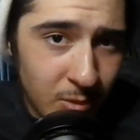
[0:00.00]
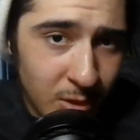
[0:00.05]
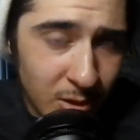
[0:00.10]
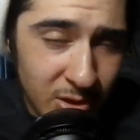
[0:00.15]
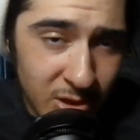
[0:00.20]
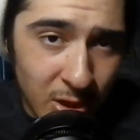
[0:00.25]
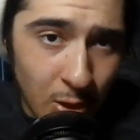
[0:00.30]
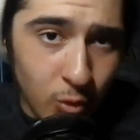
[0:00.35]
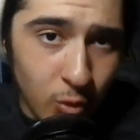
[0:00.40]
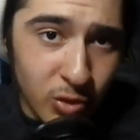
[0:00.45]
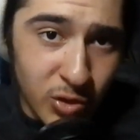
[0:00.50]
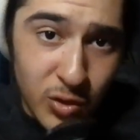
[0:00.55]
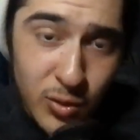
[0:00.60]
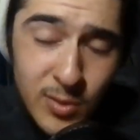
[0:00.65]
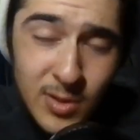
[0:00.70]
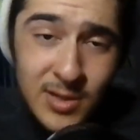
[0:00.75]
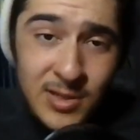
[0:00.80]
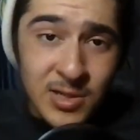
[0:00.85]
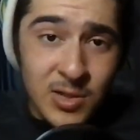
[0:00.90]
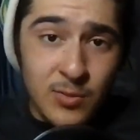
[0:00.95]
So you
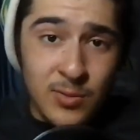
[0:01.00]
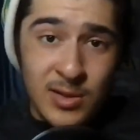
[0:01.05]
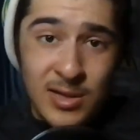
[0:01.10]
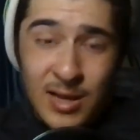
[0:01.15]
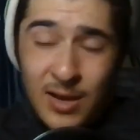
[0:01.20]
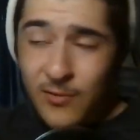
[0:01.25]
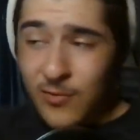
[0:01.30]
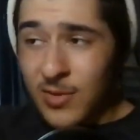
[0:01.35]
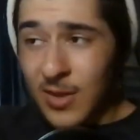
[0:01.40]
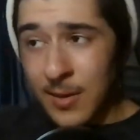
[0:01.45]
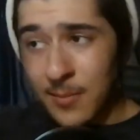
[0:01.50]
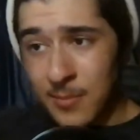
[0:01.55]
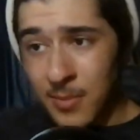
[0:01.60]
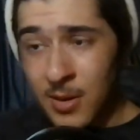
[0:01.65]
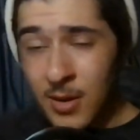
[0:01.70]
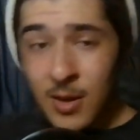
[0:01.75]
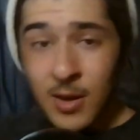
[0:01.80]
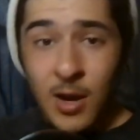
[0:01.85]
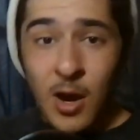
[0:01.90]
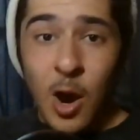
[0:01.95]
need to give them
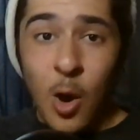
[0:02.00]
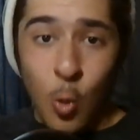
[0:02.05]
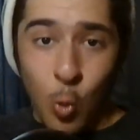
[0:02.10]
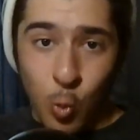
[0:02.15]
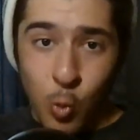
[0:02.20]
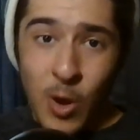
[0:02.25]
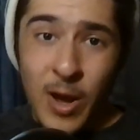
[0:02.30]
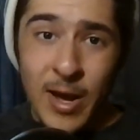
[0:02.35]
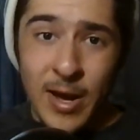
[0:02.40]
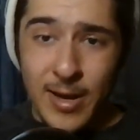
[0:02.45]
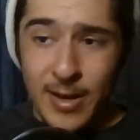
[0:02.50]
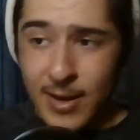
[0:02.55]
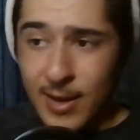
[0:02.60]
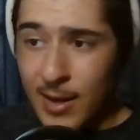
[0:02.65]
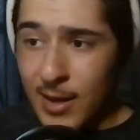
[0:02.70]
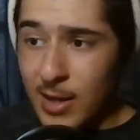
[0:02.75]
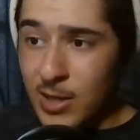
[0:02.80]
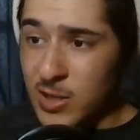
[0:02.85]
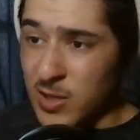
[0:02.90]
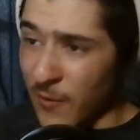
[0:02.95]
a way
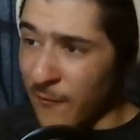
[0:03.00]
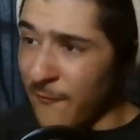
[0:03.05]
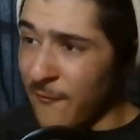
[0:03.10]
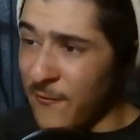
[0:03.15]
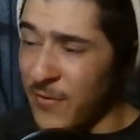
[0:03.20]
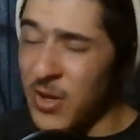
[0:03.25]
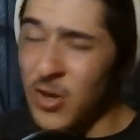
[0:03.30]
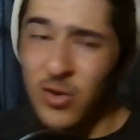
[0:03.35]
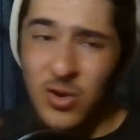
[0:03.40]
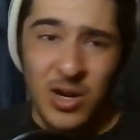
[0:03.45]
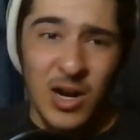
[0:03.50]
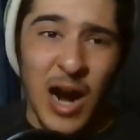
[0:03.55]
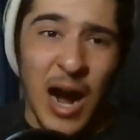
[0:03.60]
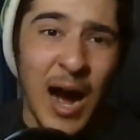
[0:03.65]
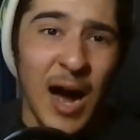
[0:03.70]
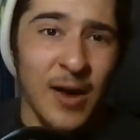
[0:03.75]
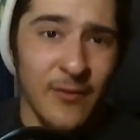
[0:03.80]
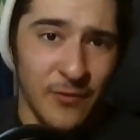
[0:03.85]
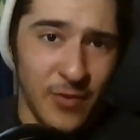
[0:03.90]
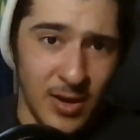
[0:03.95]
to feel
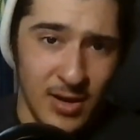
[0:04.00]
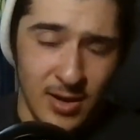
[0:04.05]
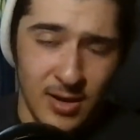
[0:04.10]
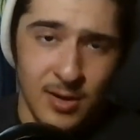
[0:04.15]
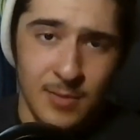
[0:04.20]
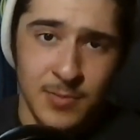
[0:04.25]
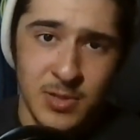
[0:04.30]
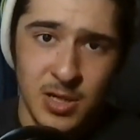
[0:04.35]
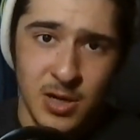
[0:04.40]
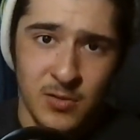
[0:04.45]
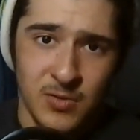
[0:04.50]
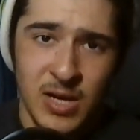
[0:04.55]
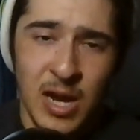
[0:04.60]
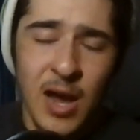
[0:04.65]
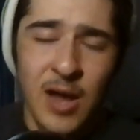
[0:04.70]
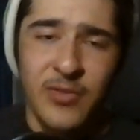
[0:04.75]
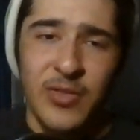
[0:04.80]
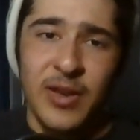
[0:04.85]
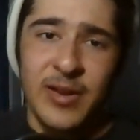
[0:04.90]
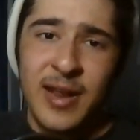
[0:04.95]
confident in themselves
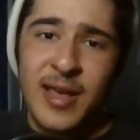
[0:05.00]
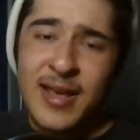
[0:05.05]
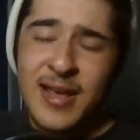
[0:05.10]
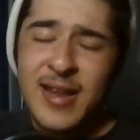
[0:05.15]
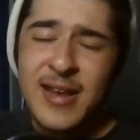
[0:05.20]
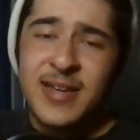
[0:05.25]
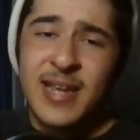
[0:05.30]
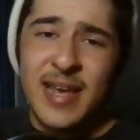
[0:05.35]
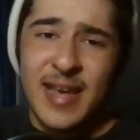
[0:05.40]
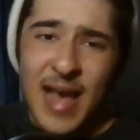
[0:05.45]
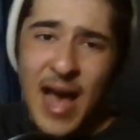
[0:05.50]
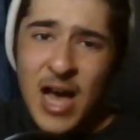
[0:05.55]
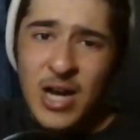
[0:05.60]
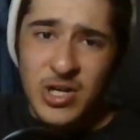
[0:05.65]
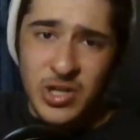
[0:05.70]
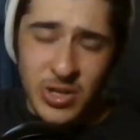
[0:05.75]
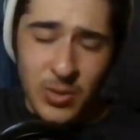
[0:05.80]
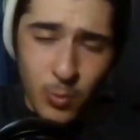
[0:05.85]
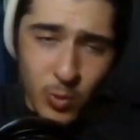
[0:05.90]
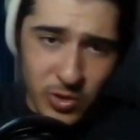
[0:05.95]
that they can take
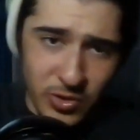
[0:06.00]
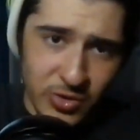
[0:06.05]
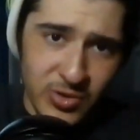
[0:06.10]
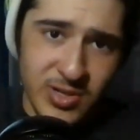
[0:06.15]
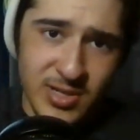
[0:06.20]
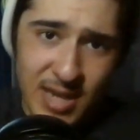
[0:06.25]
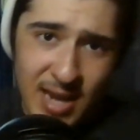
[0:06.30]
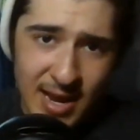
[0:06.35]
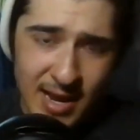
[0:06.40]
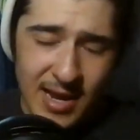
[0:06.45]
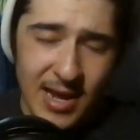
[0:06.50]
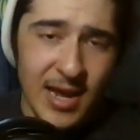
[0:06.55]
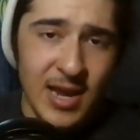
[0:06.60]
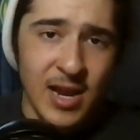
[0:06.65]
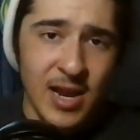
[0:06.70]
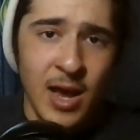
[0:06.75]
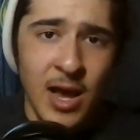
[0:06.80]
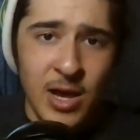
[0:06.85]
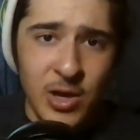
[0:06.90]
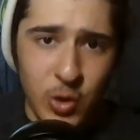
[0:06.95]
action on what you're saying
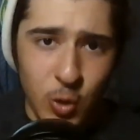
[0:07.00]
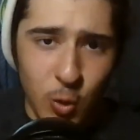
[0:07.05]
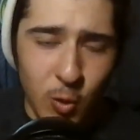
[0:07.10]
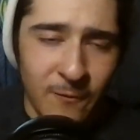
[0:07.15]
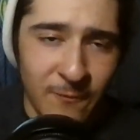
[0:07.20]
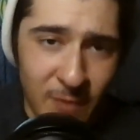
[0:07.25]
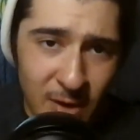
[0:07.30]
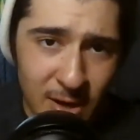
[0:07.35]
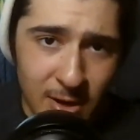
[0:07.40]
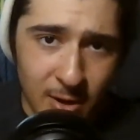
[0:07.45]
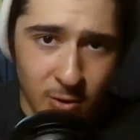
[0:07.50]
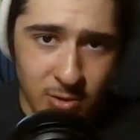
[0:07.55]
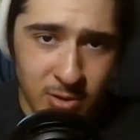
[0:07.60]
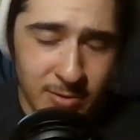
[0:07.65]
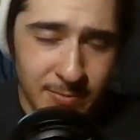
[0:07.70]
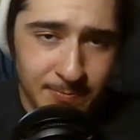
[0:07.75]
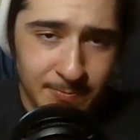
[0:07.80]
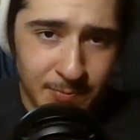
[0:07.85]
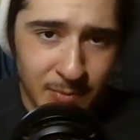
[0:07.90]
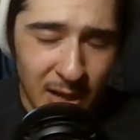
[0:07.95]
in your videos.
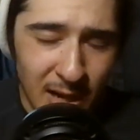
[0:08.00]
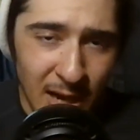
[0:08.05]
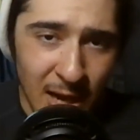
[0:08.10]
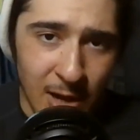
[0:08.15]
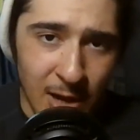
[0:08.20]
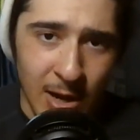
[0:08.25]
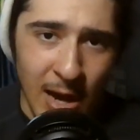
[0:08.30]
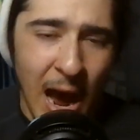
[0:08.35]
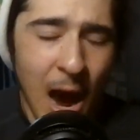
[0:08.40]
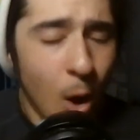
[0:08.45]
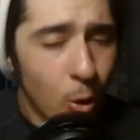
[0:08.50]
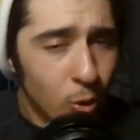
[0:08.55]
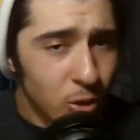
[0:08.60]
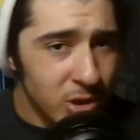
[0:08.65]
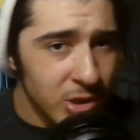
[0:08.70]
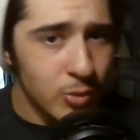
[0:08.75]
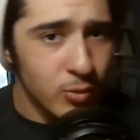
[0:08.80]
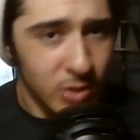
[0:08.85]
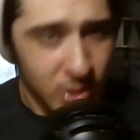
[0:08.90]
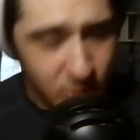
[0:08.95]
And how do
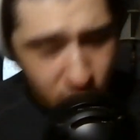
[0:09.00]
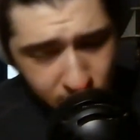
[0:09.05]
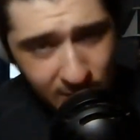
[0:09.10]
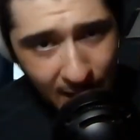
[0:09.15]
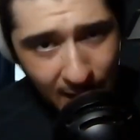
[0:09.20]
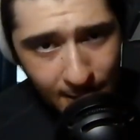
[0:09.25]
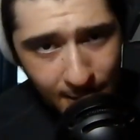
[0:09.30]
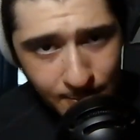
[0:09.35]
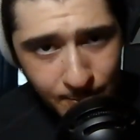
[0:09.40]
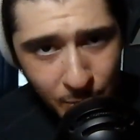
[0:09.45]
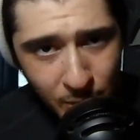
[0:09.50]
you do that?